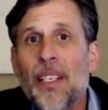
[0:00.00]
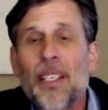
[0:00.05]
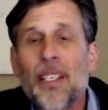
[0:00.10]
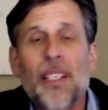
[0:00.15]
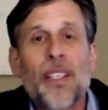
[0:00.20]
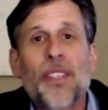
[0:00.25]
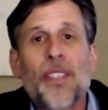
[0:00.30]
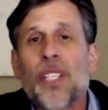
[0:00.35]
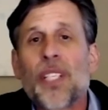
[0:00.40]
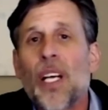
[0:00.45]

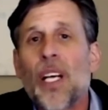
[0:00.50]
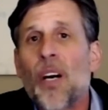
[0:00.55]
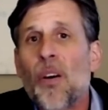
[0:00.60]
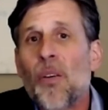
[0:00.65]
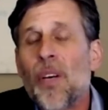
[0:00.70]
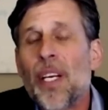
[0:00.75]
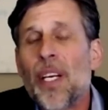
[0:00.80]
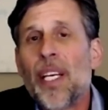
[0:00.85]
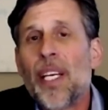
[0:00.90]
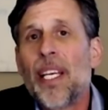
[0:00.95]

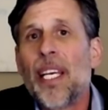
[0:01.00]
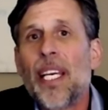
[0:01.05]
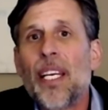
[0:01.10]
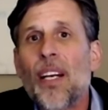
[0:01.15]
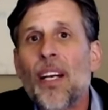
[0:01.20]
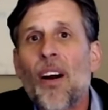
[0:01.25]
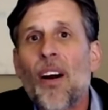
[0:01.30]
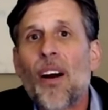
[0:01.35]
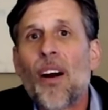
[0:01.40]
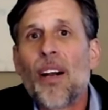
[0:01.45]
So in
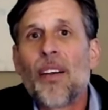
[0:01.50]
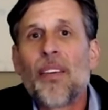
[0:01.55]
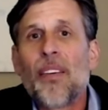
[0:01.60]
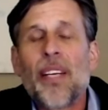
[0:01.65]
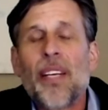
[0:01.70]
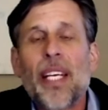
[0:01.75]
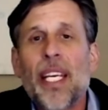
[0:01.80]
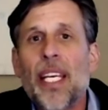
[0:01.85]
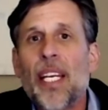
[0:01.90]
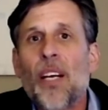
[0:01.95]
our,
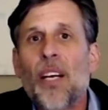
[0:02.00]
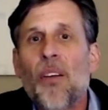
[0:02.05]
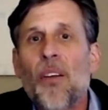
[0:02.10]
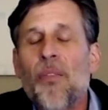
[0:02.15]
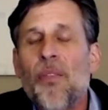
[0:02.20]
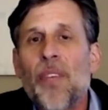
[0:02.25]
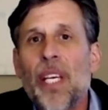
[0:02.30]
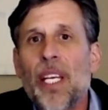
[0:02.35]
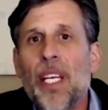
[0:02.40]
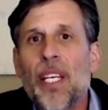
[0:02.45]
you know,
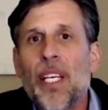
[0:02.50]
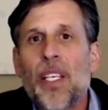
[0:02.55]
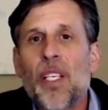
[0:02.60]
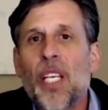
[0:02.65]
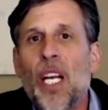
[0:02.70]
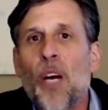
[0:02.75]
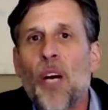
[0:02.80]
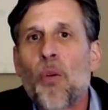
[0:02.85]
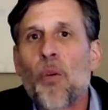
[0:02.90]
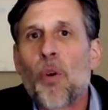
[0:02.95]
in, you
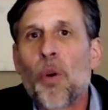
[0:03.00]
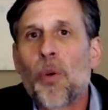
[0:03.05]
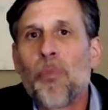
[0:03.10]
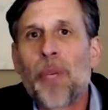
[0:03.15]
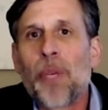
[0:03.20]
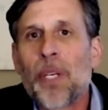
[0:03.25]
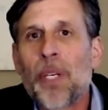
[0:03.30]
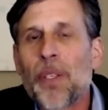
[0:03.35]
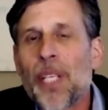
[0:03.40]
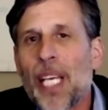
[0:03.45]
know, we were
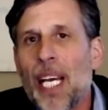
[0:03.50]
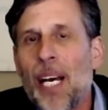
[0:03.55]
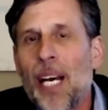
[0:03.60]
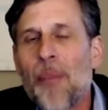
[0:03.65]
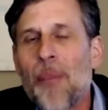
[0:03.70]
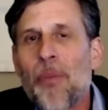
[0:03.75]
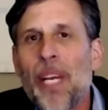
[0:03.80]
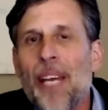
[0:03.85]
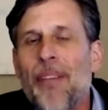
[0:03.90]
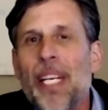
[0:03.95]
building up,
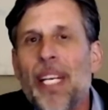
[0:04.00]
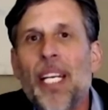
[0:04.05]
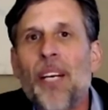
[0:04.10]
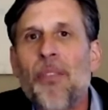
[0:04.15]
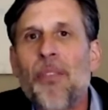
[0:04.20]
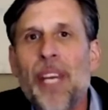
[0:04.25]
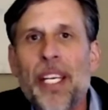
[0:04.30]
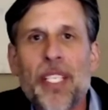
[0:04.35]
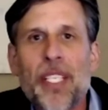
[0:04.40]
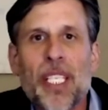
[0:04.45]
we have an
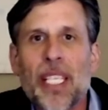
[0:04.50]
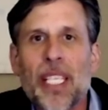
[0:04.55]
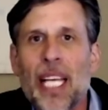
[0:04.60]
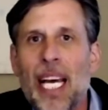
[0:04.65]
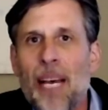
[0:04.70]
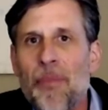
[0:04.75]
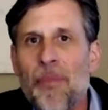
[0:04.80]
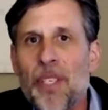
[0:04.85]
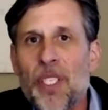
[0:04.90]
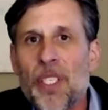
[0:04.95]
innovation
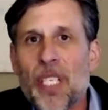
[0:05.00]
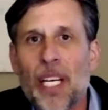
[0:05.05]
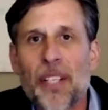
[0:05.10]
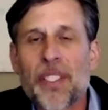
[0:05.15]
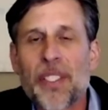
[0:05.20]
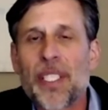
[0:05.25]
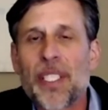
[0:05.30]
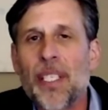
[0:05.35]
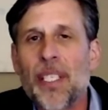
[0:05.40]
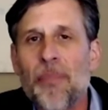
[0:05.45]
lab in
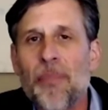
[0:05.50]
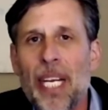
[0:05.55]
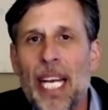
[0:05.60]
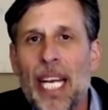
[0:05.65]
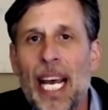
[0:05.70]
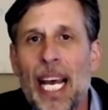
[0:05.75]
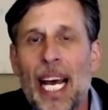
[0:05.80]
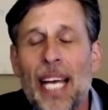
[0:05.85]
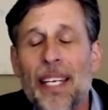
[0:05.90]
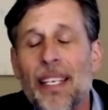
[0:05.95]
Chelsea in
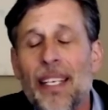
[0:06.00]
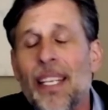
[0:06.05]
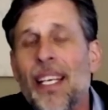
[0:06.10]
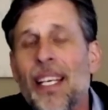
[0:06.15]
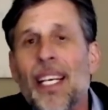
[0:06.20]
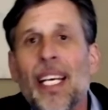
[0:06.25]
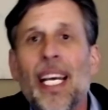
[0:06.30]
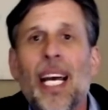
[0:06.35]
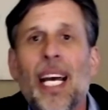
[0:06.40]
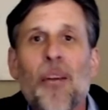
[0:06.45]
Manhattan.
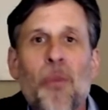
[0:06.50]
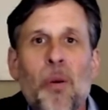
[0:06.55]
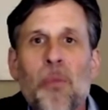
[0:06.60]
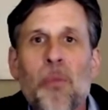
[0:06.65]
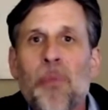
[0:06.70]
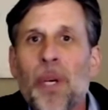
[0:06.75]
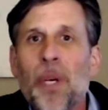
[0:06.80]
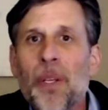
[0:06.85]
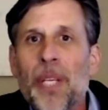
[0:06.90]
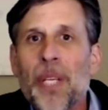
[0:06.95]
And we're
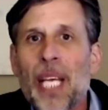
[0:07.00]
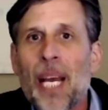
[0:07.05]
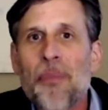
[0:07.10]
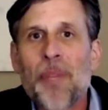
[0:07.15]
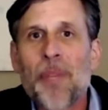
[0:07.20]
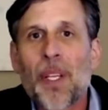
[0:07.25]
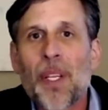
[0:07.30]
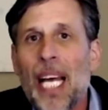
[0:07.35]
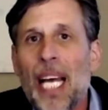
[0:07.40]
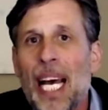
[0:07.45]
building up
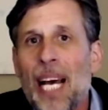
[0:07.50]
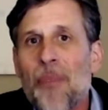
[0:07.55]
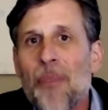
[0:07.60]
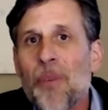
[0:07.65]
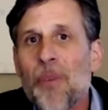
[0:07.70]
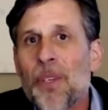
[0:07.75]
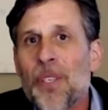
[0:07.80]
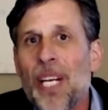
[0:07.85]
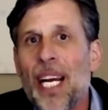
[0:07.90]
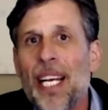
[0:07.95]
the lab, we're
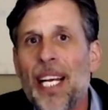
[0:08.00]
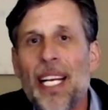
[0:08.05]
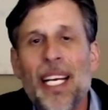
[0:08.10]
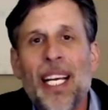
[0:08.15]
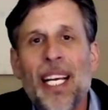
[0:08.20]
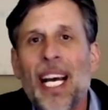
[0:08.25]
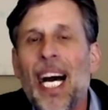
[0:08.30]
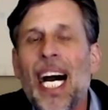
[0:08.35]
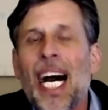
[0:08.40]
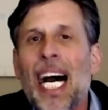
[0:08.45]
trying to
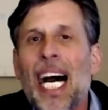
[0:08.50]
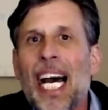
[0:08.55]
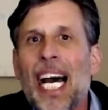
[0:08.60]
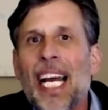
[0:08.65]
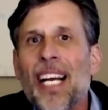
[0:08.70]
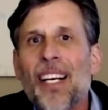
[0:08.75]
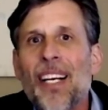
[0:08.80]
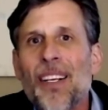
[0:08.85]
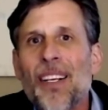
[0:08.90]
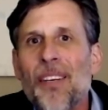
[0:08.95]

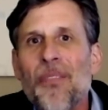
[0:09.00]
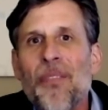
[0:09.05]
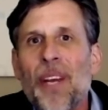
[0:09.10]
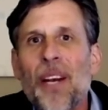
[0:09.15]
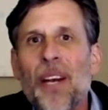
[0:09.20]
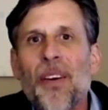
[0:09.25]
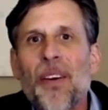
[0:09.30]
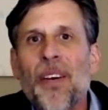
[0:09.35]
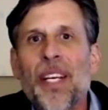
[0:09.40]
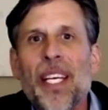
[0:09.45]
hire a
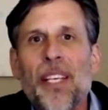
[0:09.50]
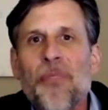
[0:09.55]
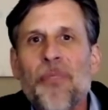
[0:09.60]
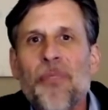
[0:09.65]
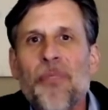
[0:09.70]
very